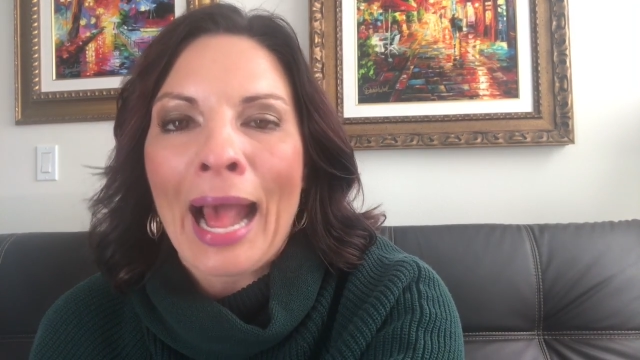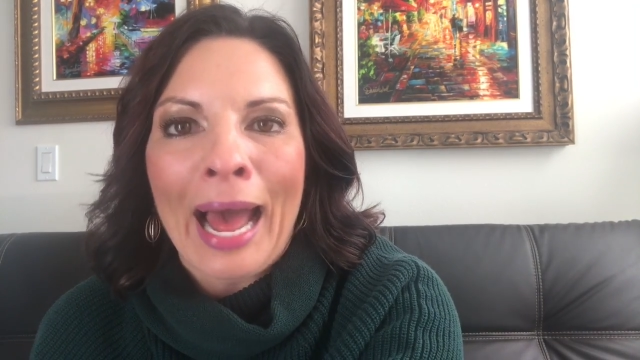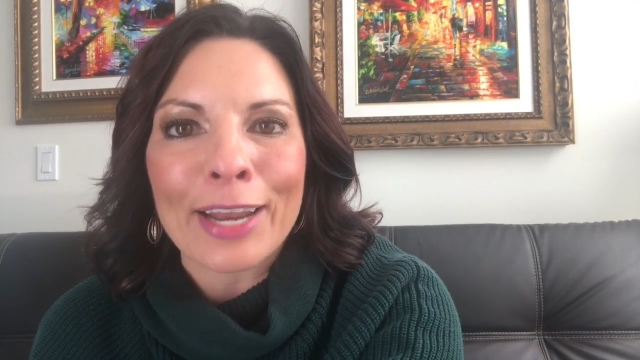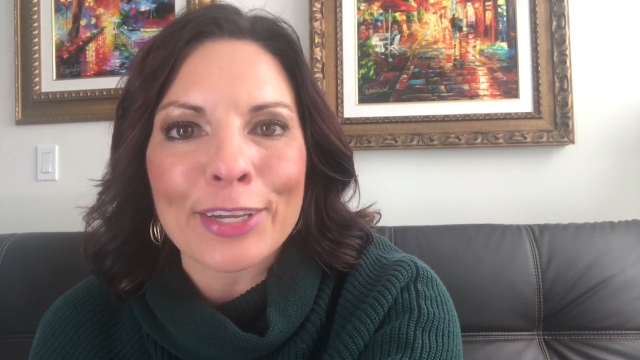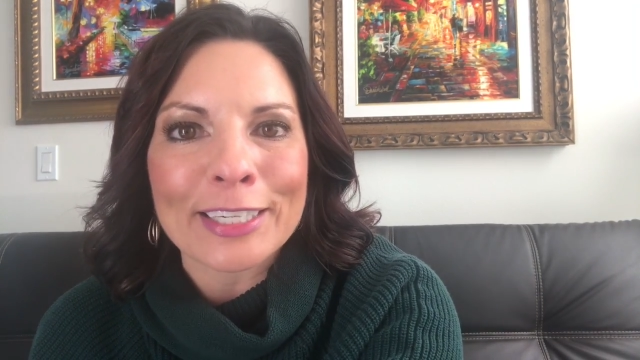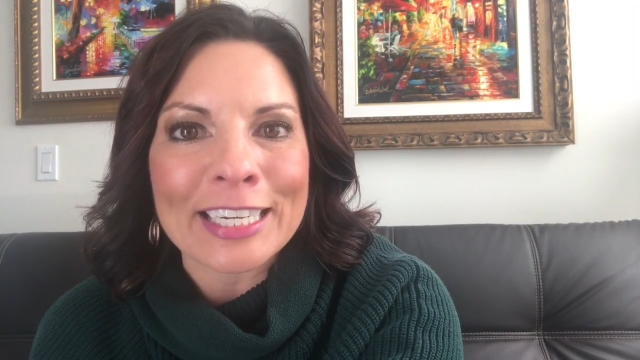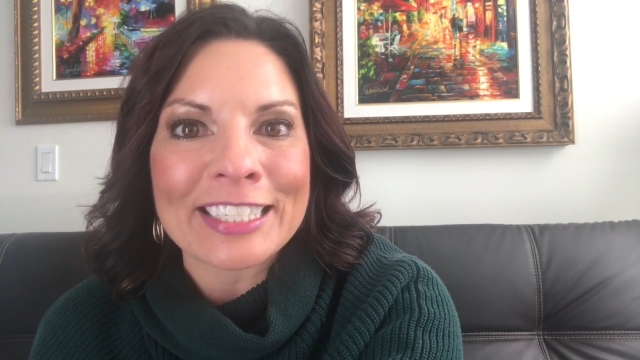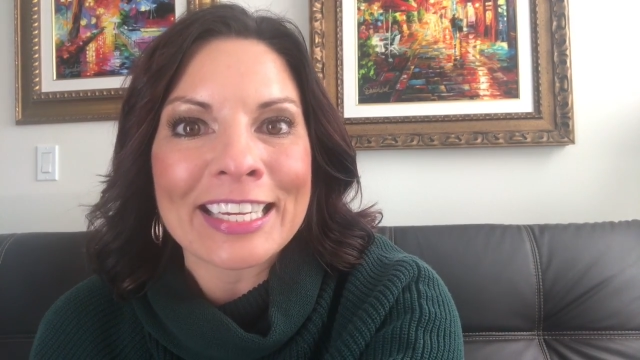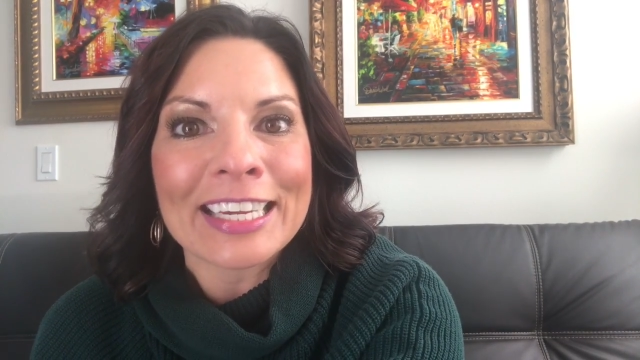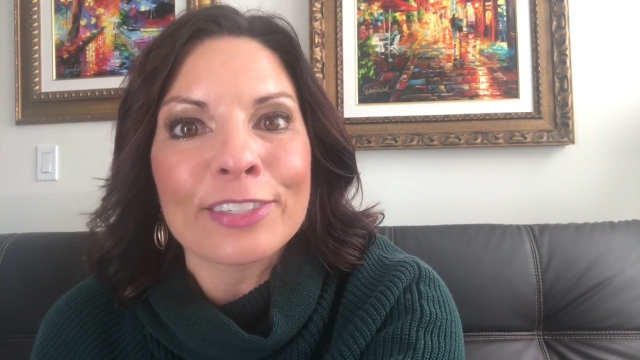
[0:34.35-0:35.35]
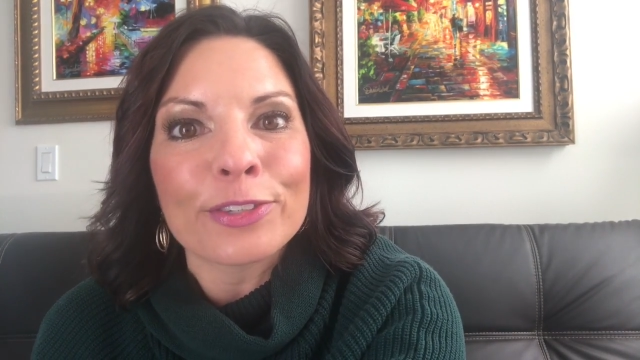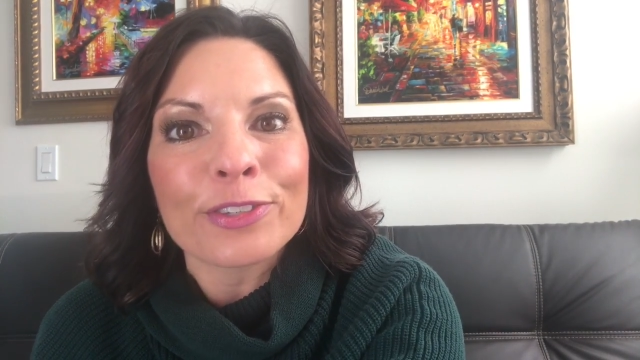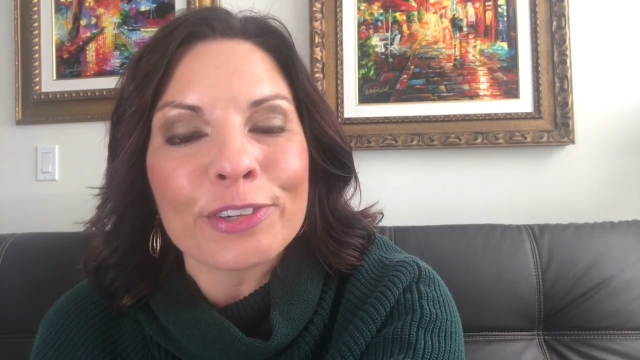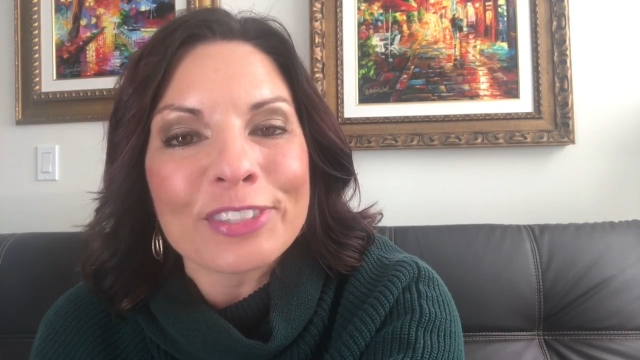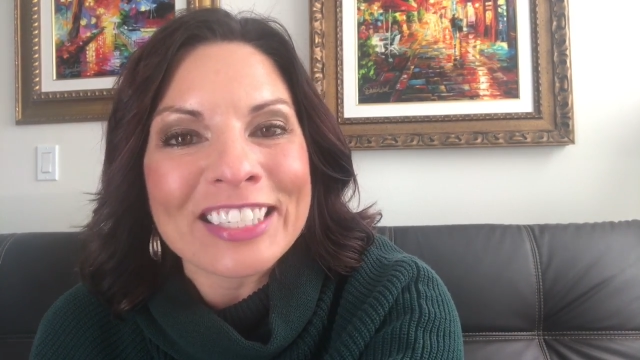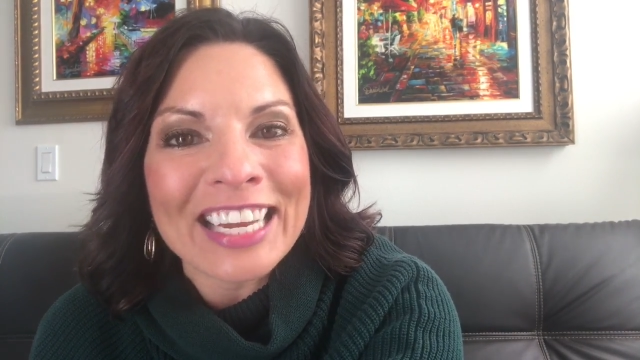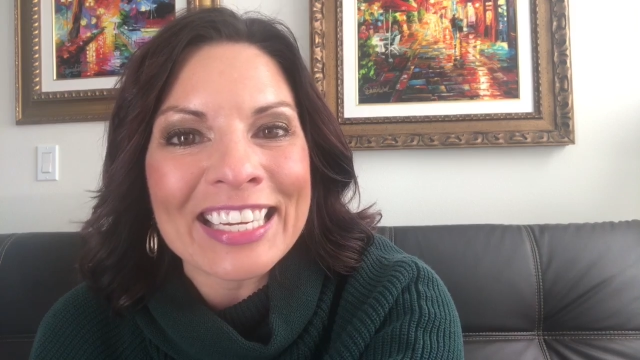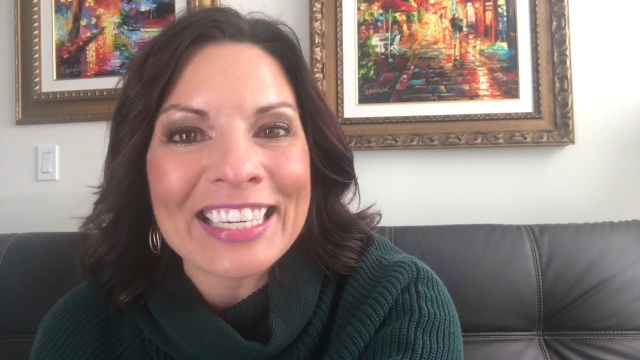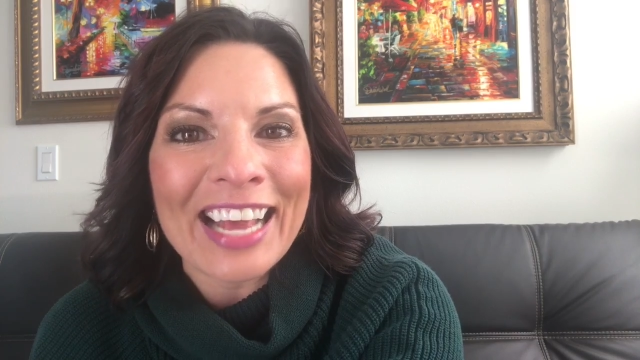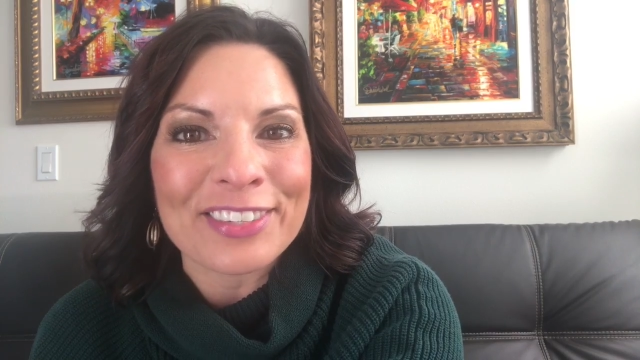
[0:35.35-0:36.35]
had a good idea and to start
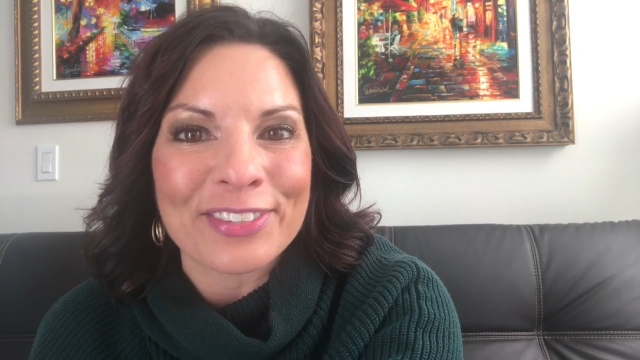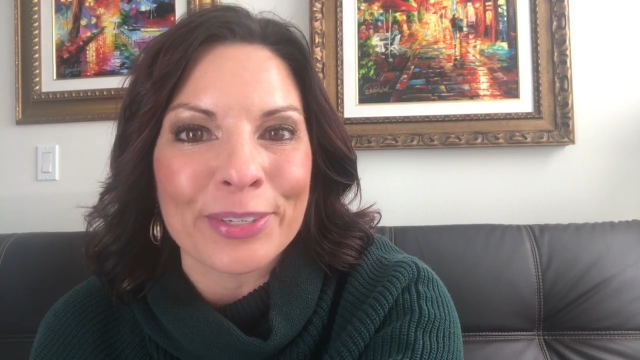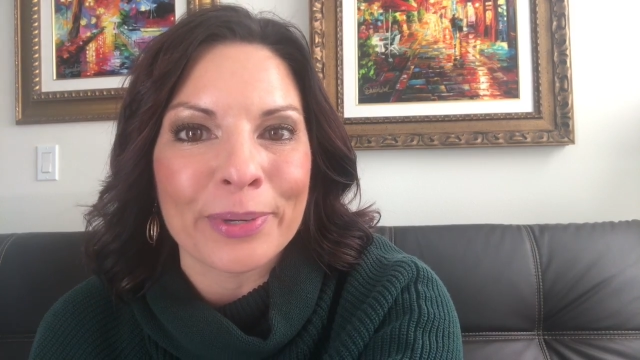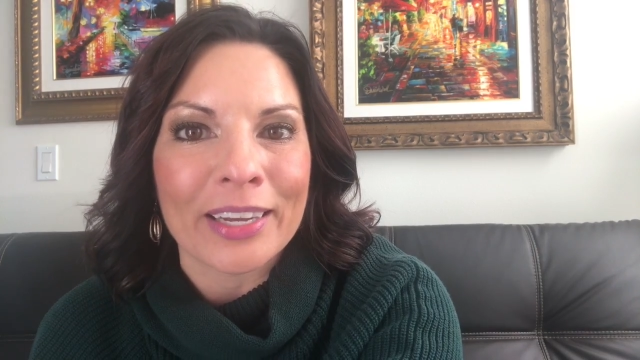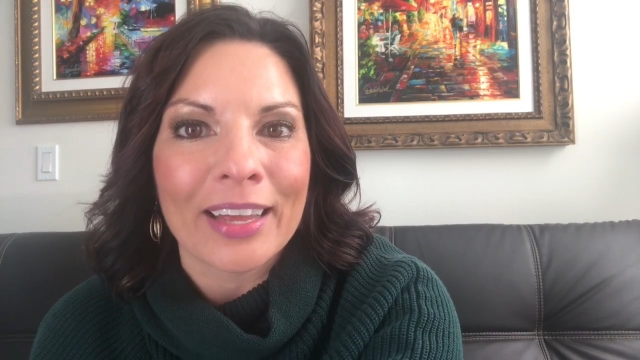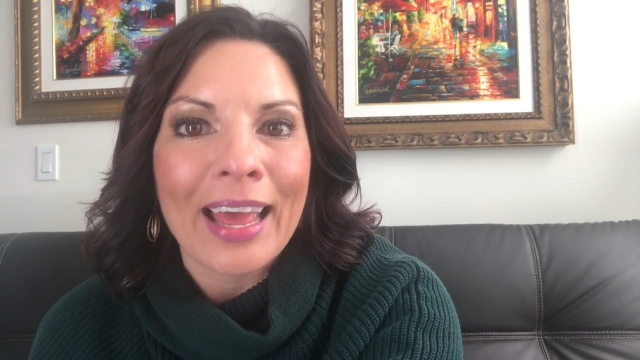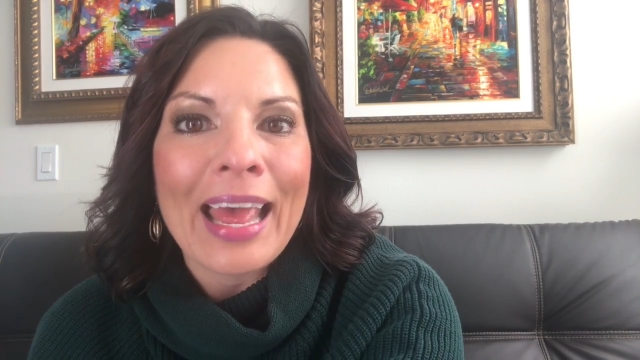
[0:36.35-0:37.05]
saying yes to it.